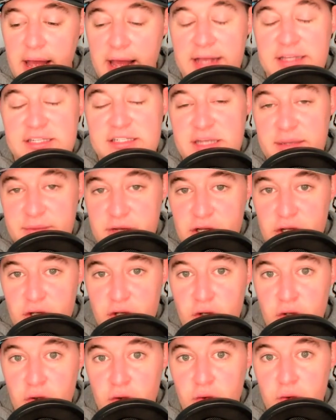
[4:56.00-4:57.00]

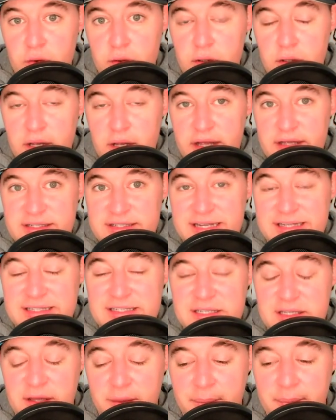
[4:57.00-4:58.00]
SMU
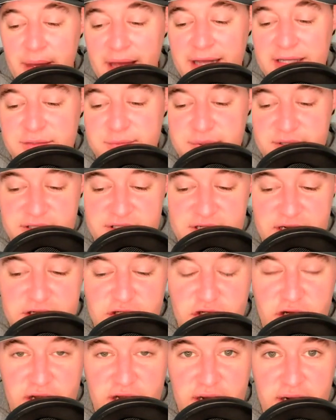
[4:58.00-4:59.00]
sits in the best
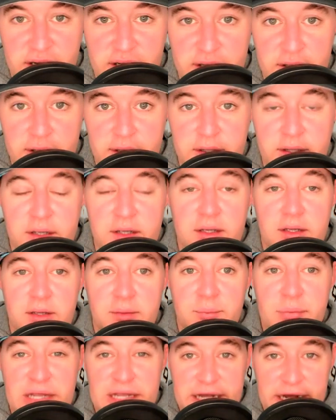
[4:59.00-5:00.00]
position
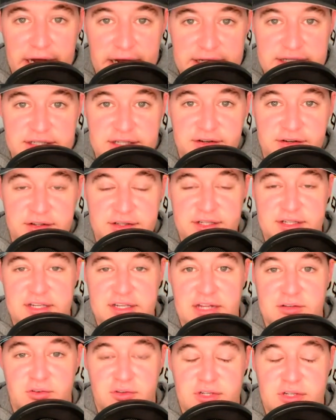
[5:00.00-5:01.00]
because they're in the
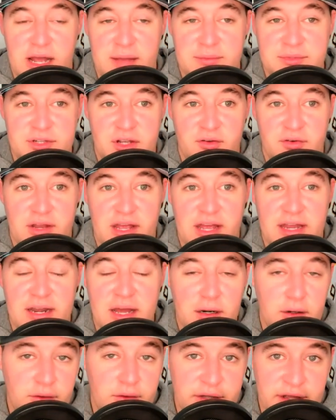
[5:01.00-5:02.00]
Central Time Zone. And
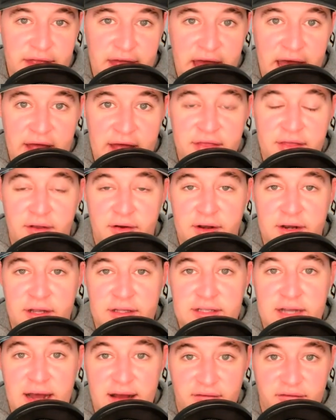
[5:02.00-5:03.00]
not only that, they're in a
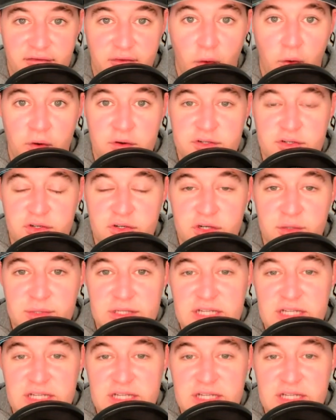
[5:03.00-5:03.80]
top four, soon to be